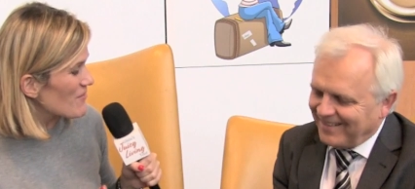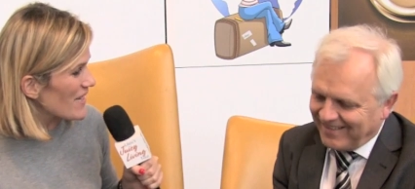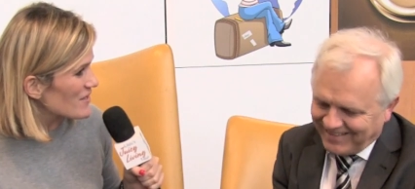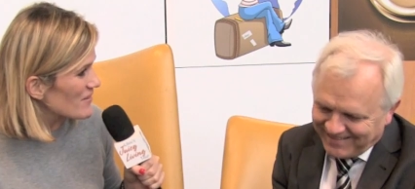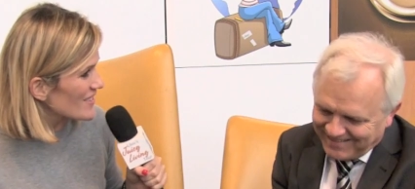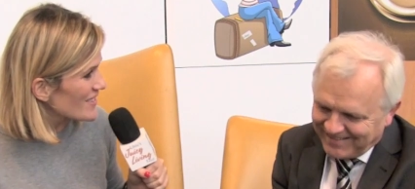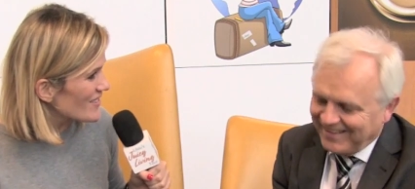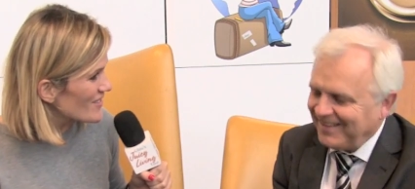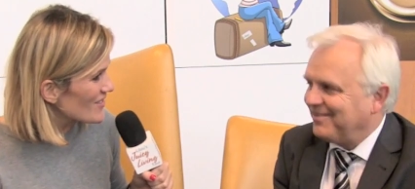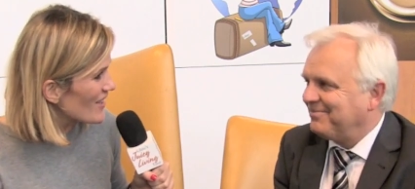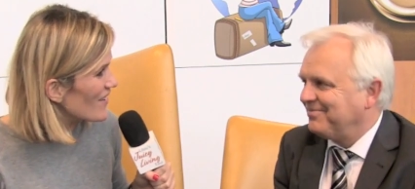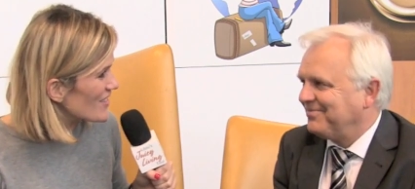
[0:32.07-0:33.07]
Speaker 1: the best one
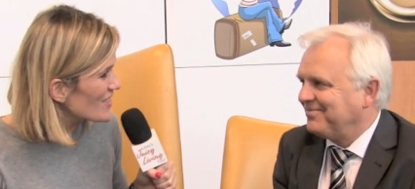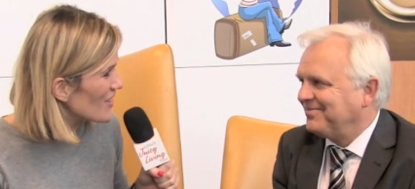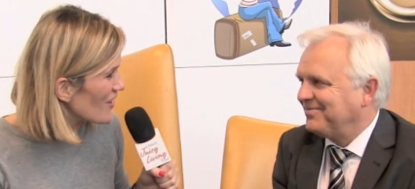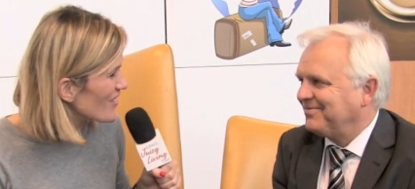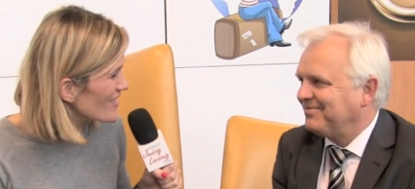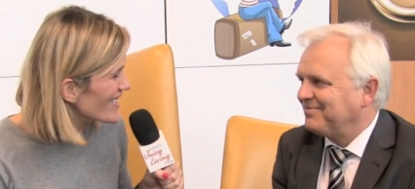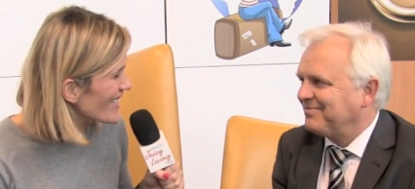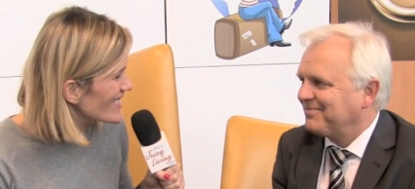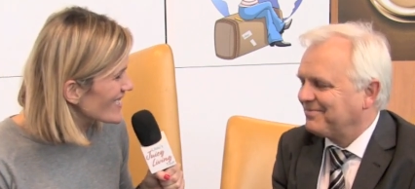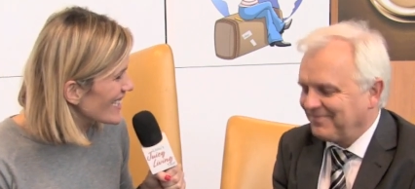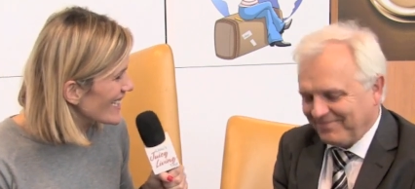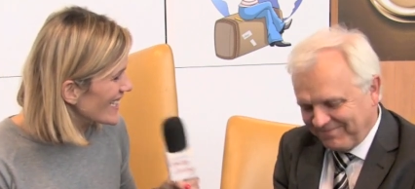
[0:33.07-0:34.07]
to, to have this
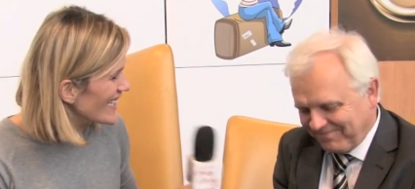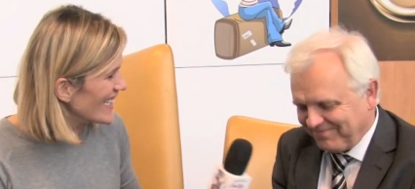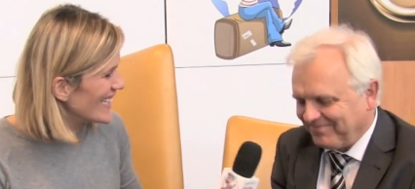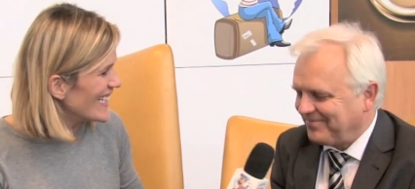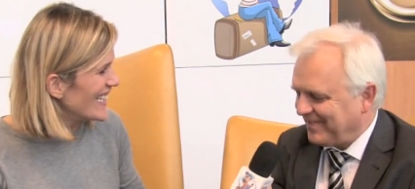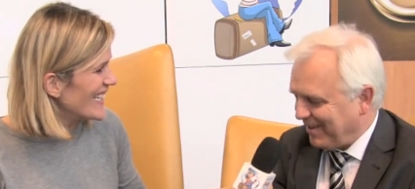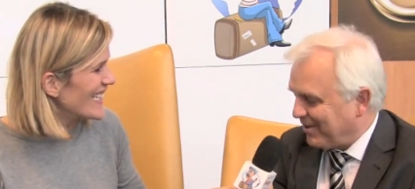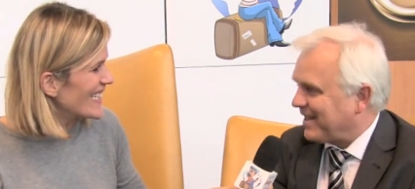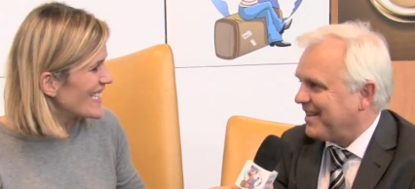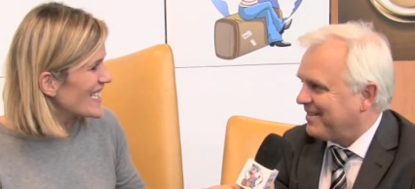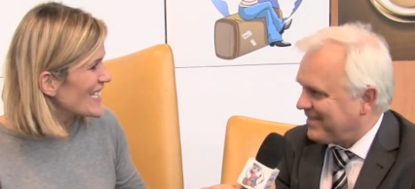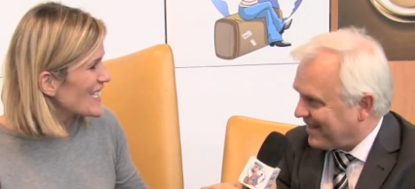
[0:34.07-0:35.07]
conversation in. Huh?
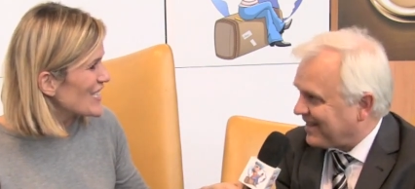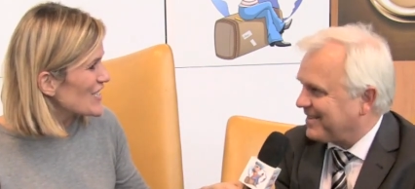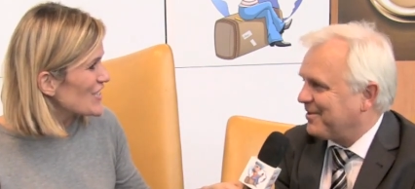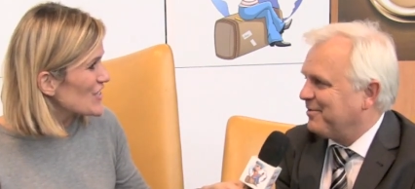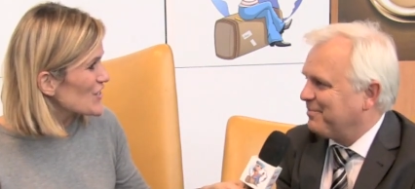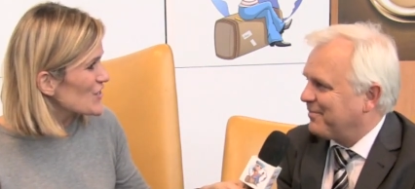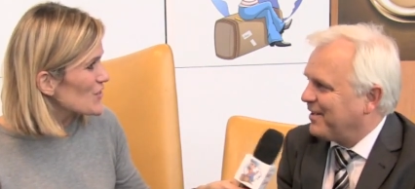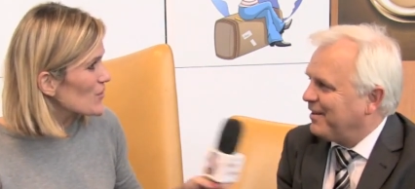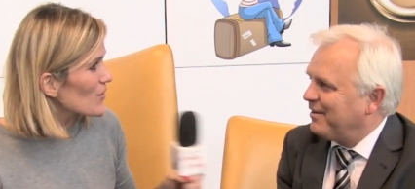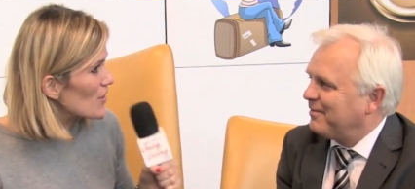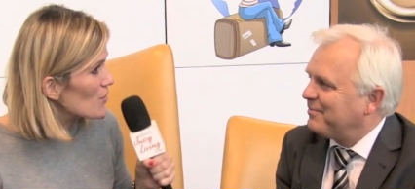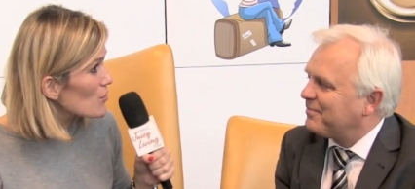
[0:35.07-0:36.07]
Speaker 2: Okay, thank you.
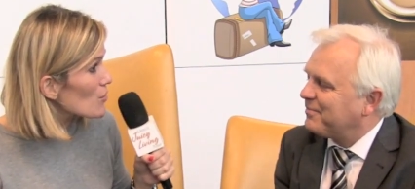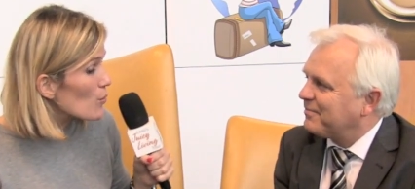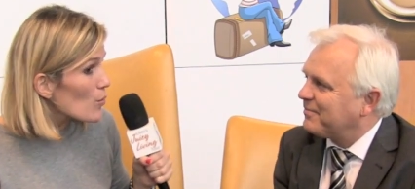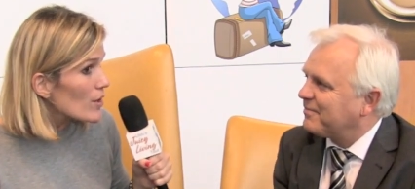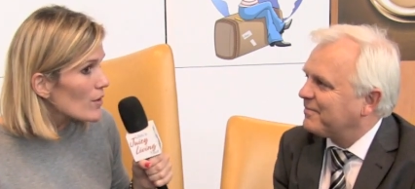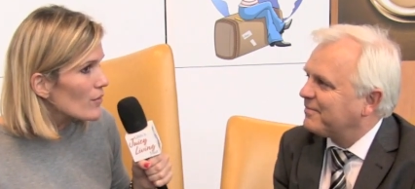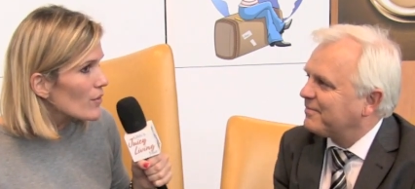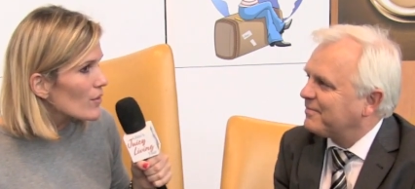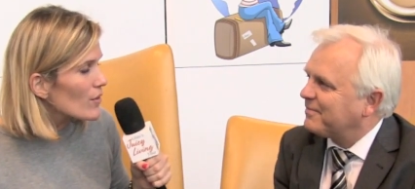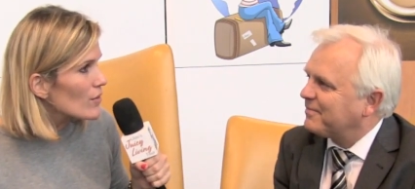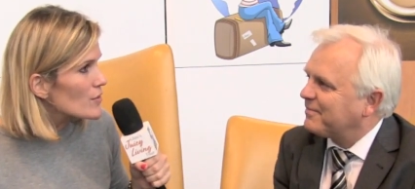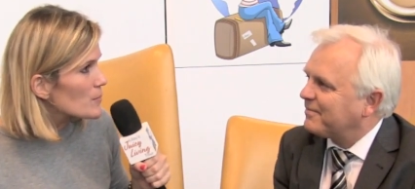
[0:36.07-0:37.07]
Speaker 1: So, thank you. You're one of
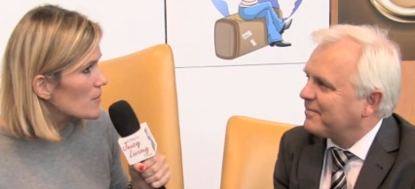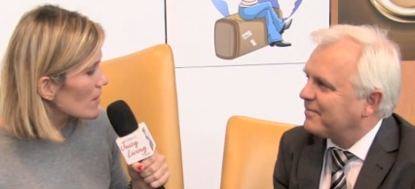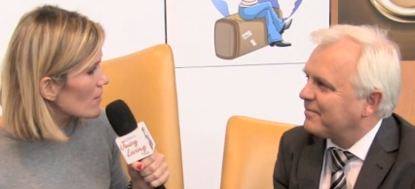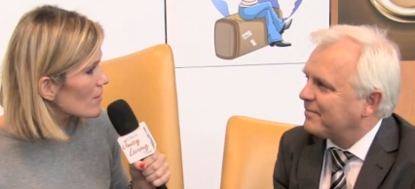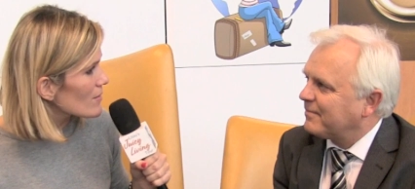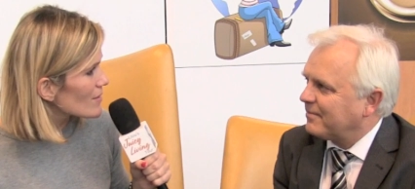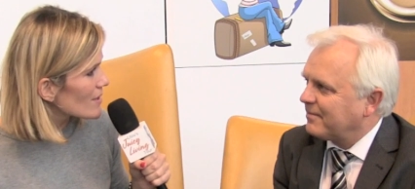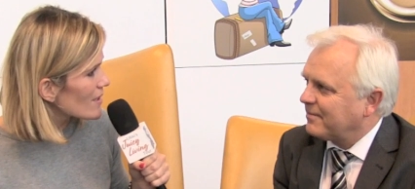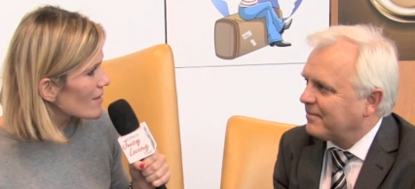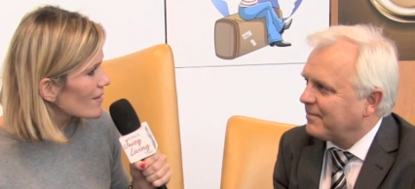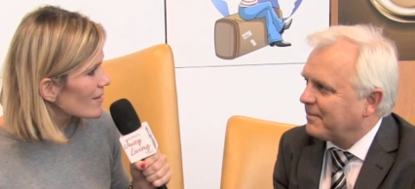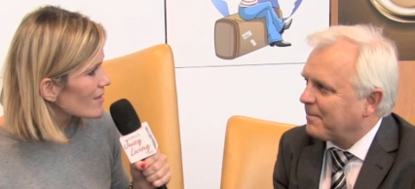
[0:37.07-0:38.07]
the, the speakers
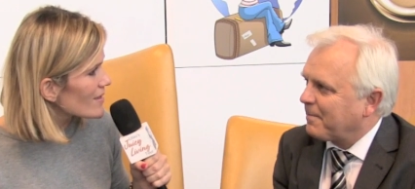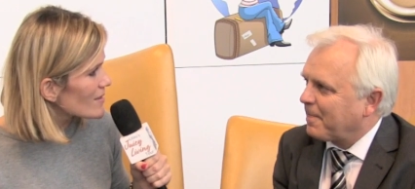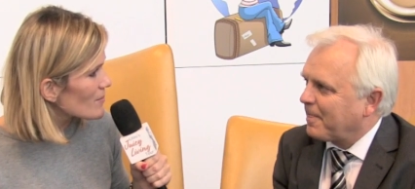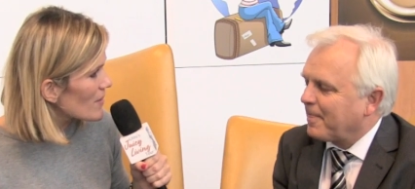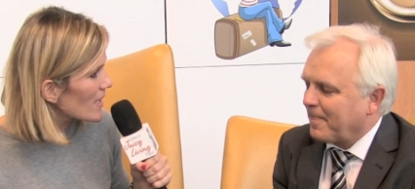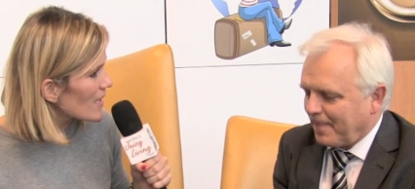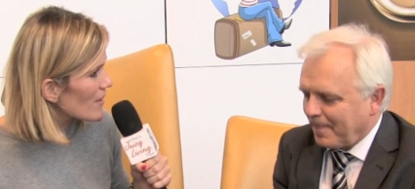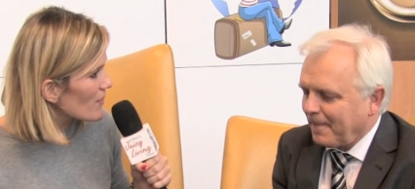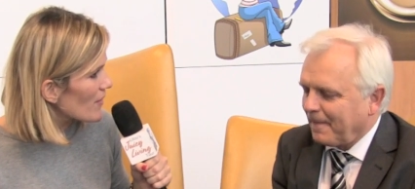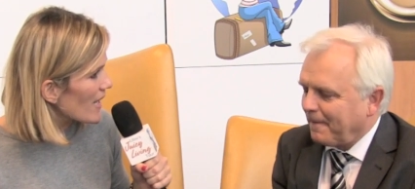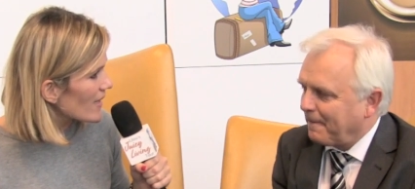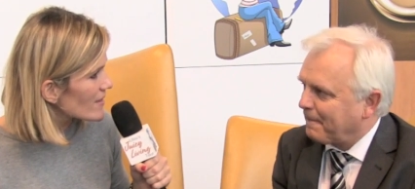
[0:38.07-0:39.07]
here at this big
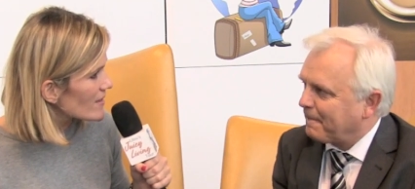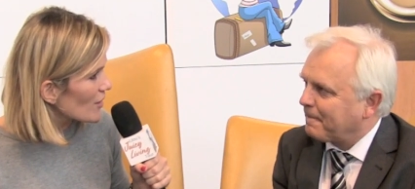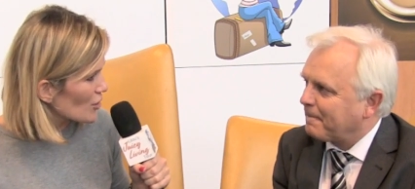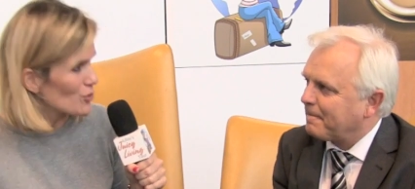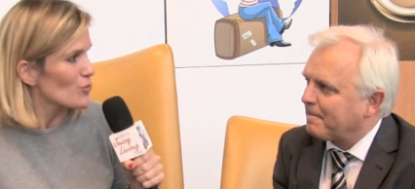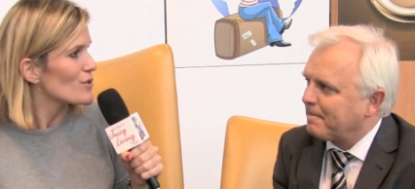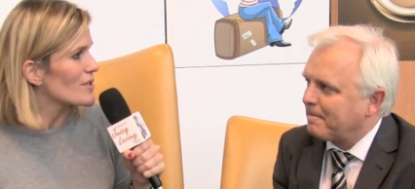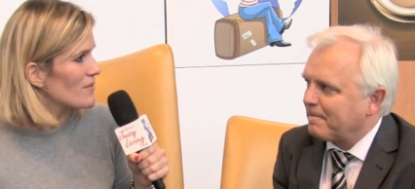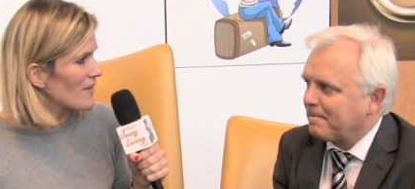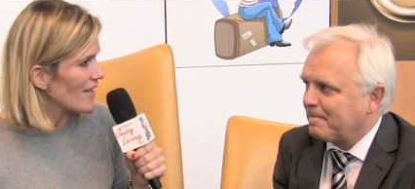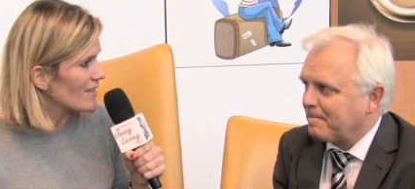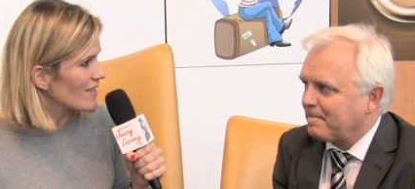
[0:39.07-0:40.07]
event, a huge
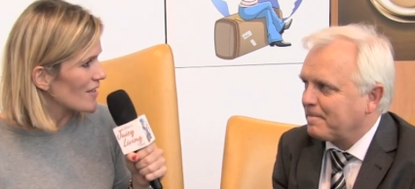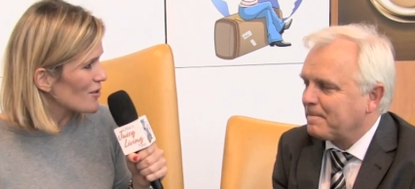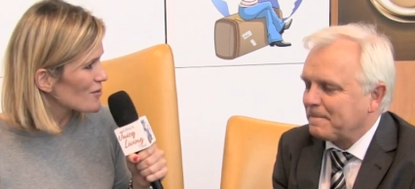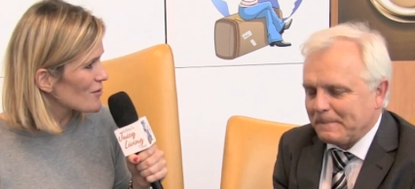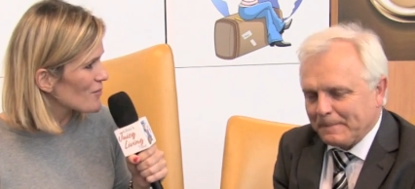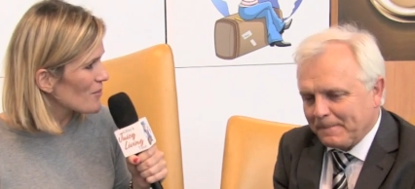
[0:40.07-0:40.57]
event. lots